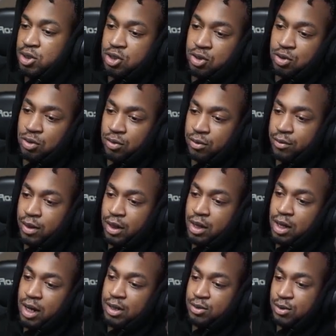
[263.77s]
shoot.
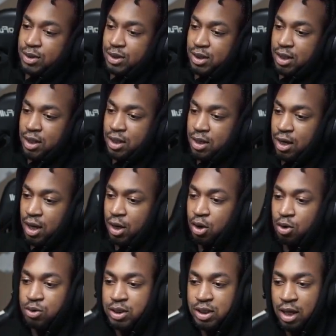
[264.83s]
As you can see, it
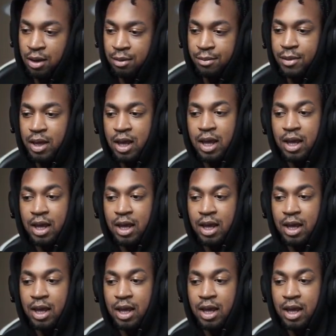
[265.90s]
goes up.